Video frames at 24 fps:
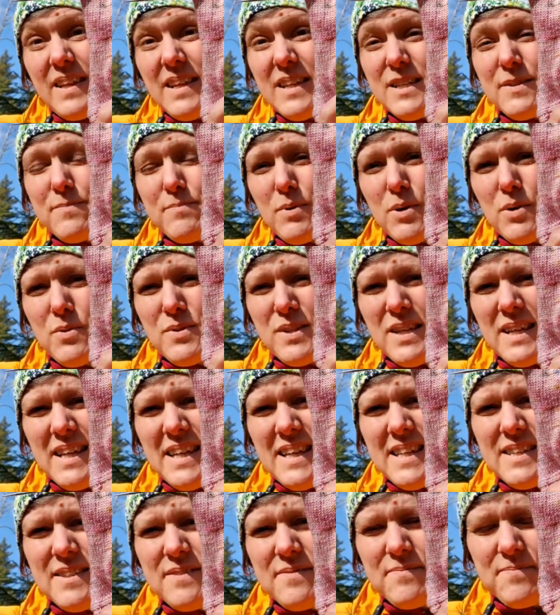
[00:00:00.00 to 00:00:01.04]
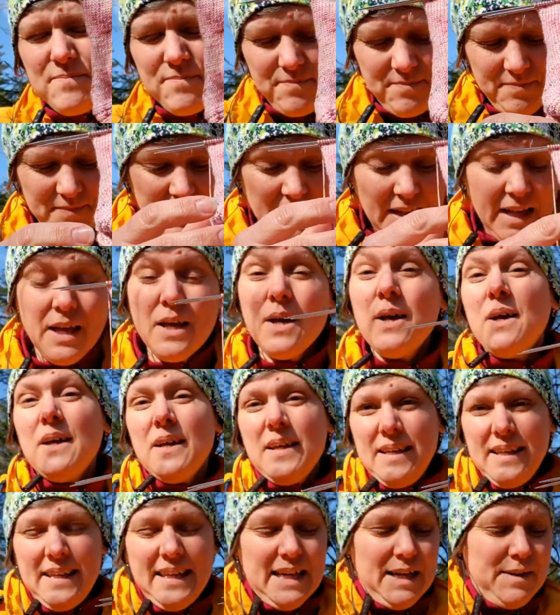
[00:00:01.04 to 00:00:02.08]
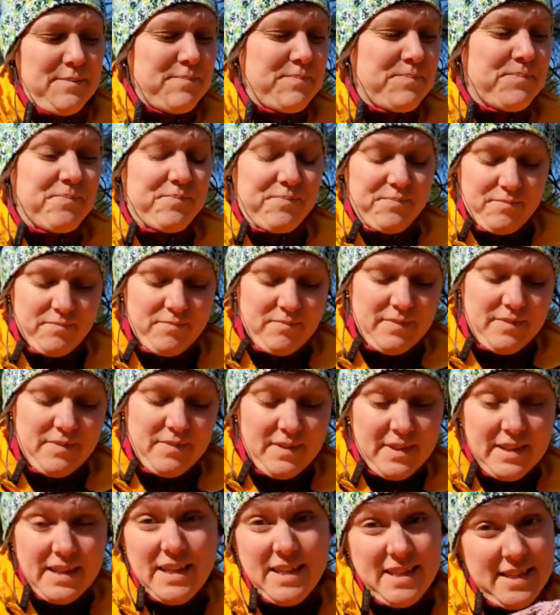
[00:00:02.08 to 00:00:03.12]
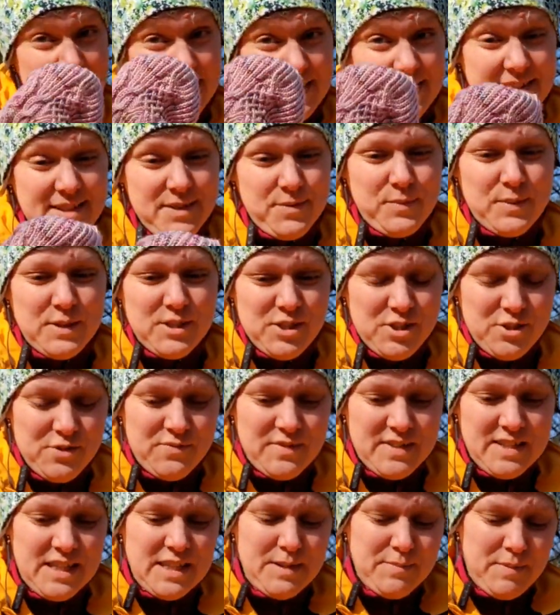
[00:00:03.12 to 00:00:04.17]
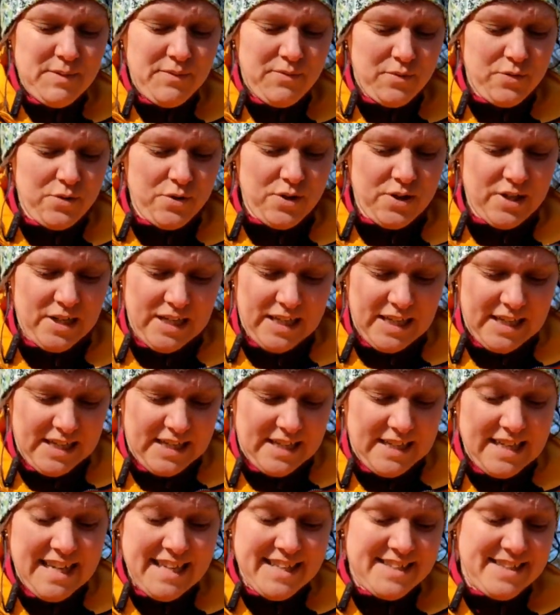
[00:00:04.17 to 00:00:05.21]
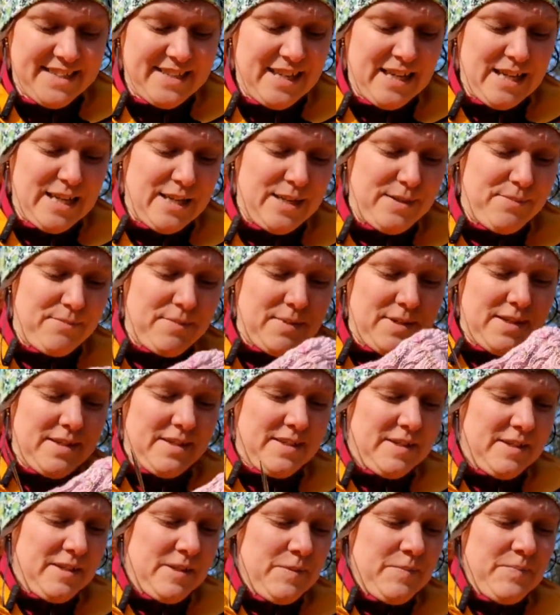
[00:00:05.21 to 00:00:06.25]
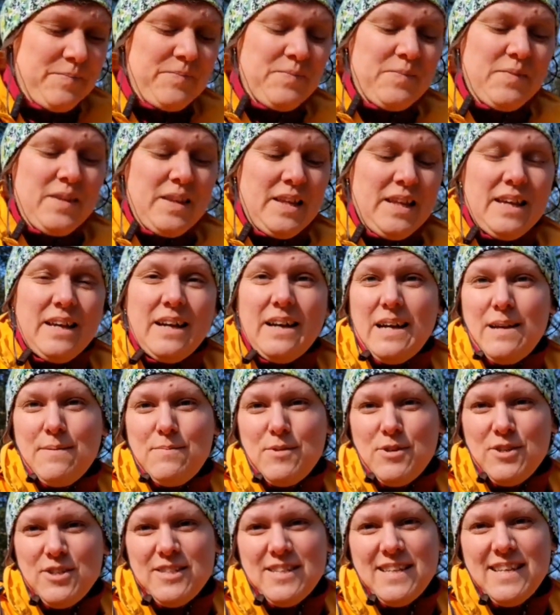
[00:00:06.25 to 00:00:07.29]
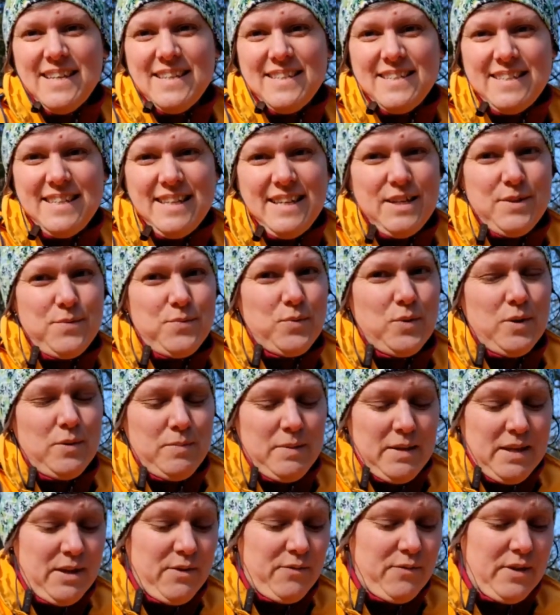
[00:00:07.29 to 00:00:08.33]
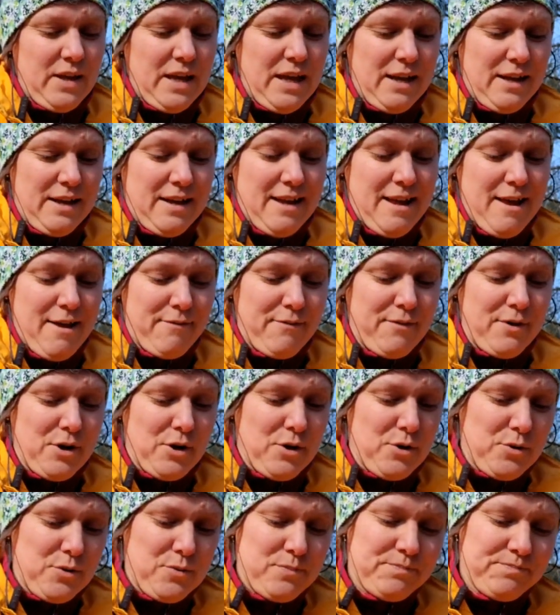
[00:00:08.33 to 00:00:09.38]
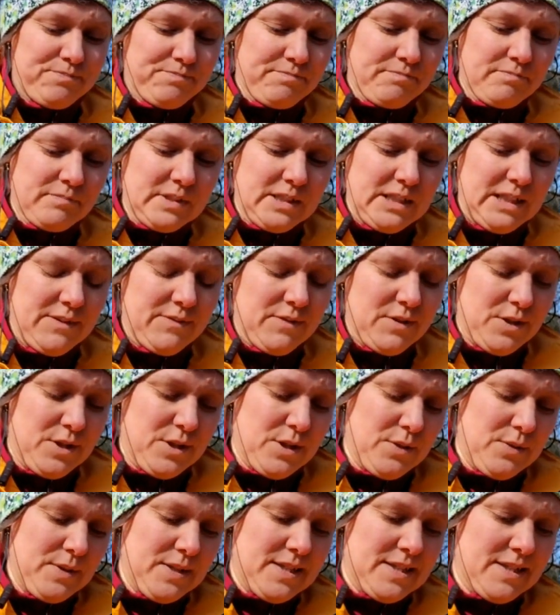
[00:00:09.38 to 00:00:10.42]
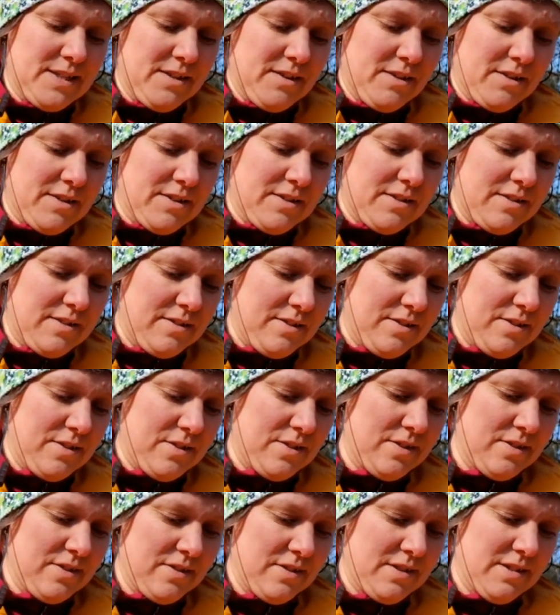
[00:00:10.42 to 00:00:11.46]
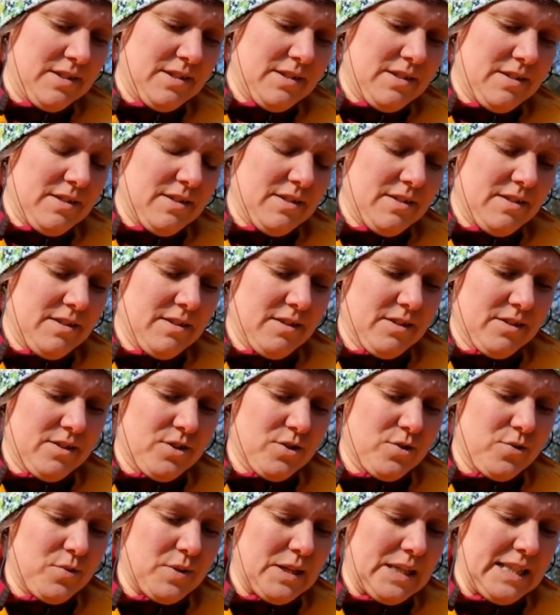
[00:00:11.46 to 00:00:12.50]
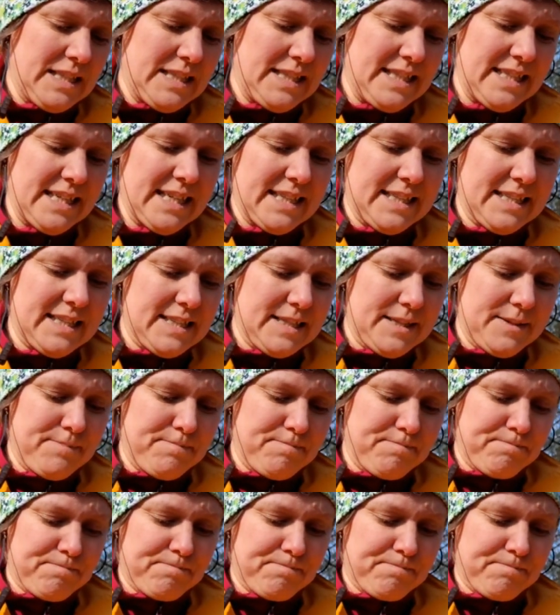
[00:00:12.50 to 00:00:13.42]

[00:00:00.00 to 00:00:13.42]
exposing it. Yeah, this is what you've seen before, and next time I podcast, it will be an FO, even though it's not quite yet.